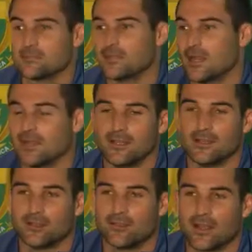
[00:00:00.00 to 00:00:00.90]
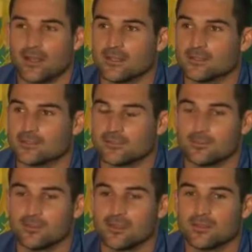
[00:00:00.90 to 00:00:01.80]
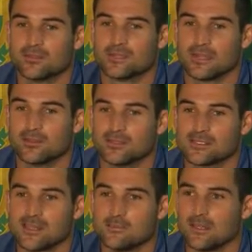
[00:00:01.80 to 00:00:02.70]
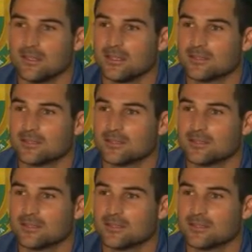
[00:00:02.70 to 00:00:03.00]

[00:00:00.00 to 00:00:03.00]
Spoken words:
I mean, I nearly got run out, and we both standing on the same end.